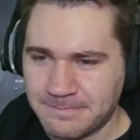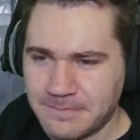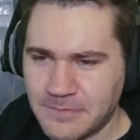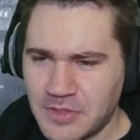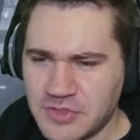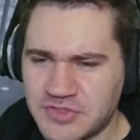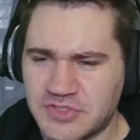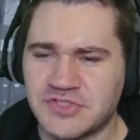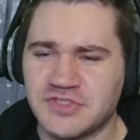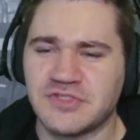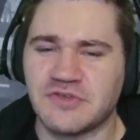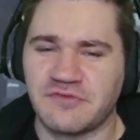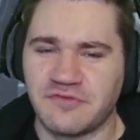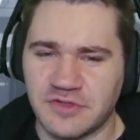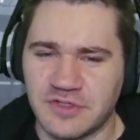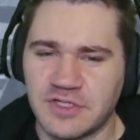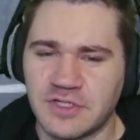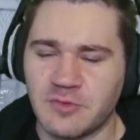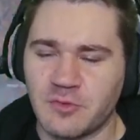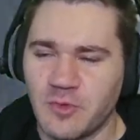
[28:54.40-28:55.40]
This is a
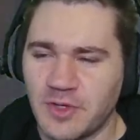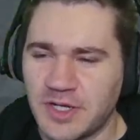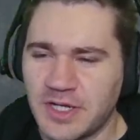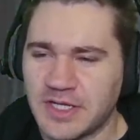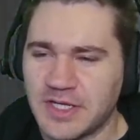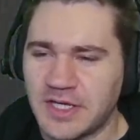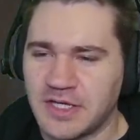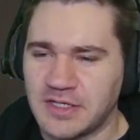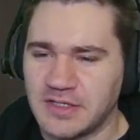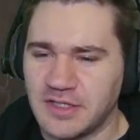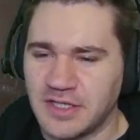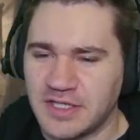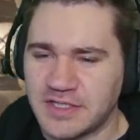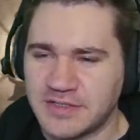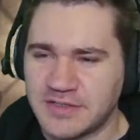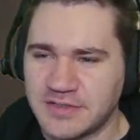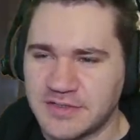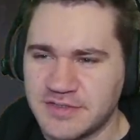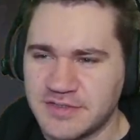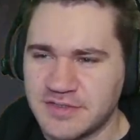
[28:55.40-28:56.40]
fitting one. I kind of like
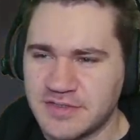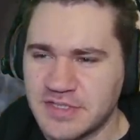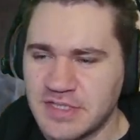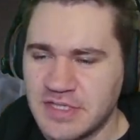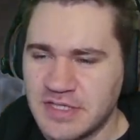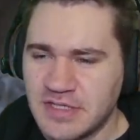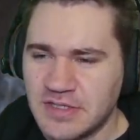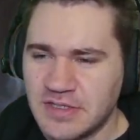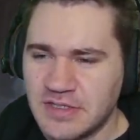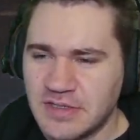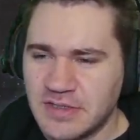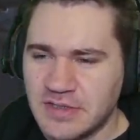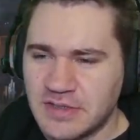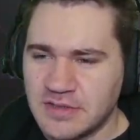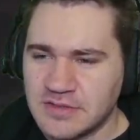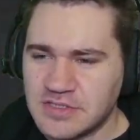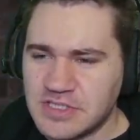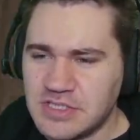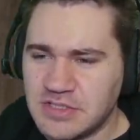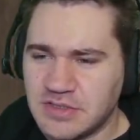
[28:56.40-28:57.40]
this.
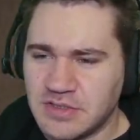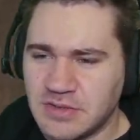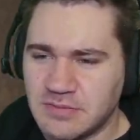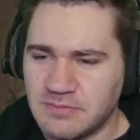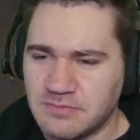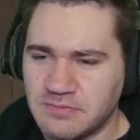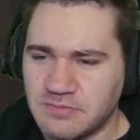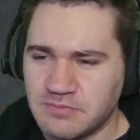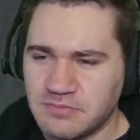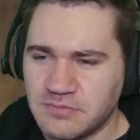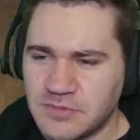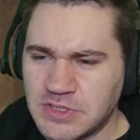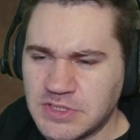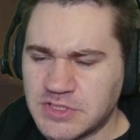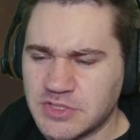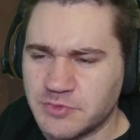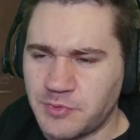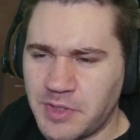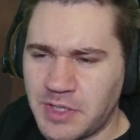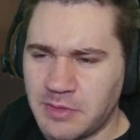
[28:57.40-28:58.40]
See, this
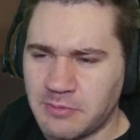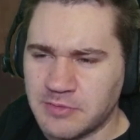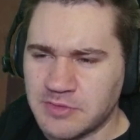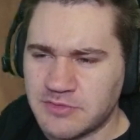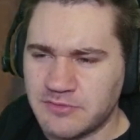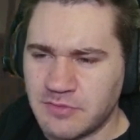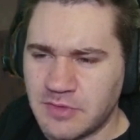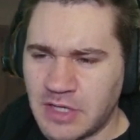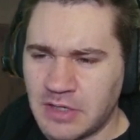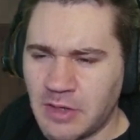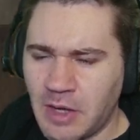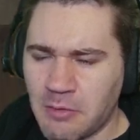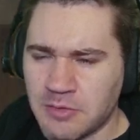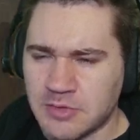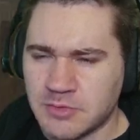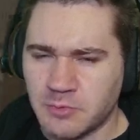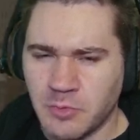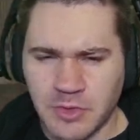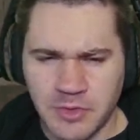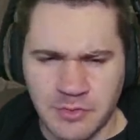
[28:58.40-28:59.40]
is what I
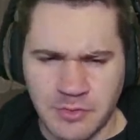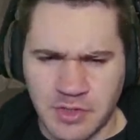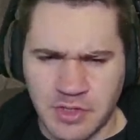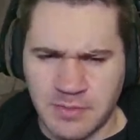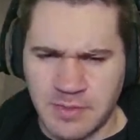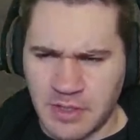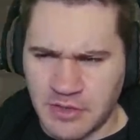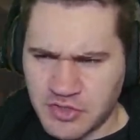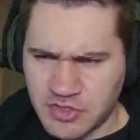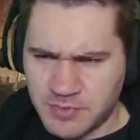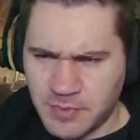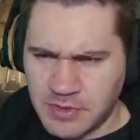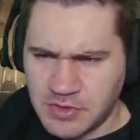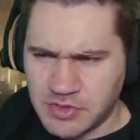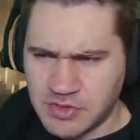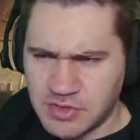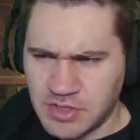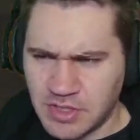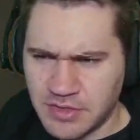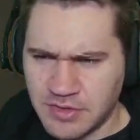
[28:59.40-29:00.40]
was wondering about,
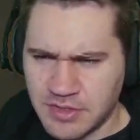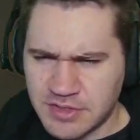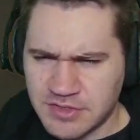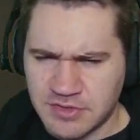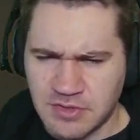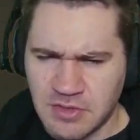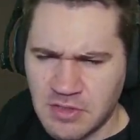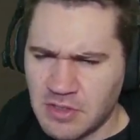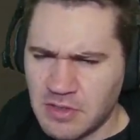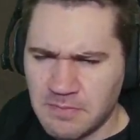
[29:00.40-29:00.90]
especially on this.